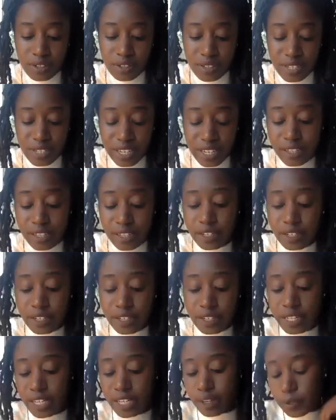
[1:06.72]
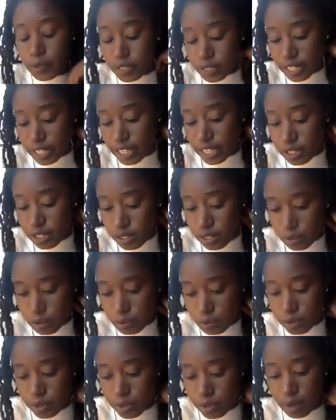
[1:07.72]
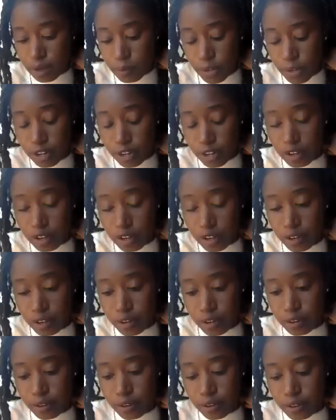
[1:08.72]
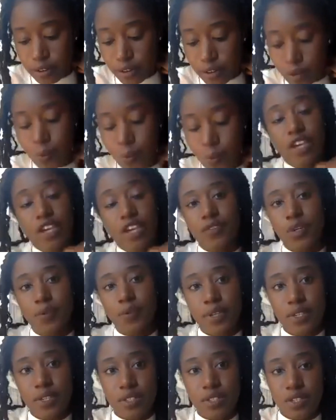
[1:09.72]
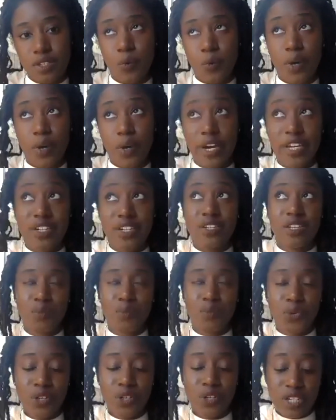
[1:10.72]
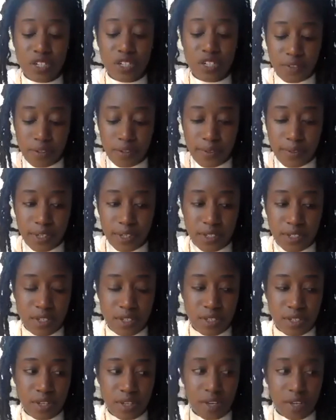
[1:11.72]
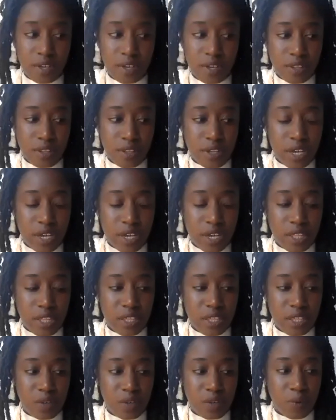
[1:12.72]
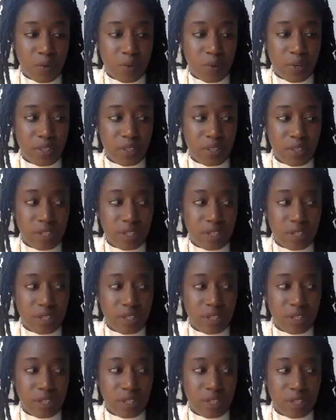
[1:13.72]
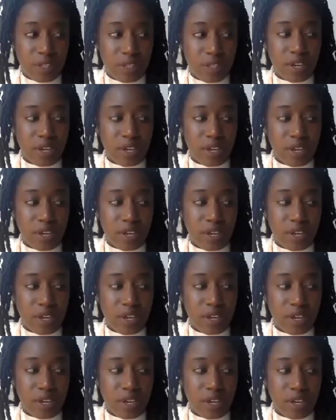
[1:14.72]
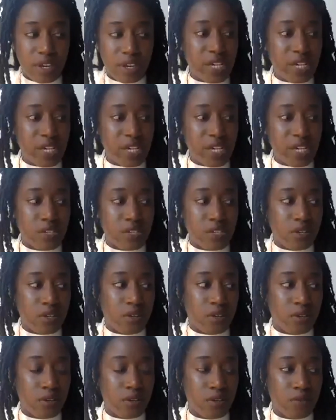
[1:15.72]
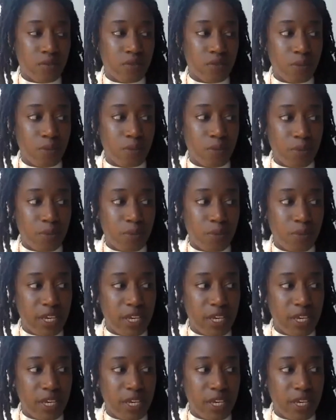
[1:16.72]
Secondly, I want to say to our white viewers, our white embodied viewers, that I think one thing that I keep trying to repeat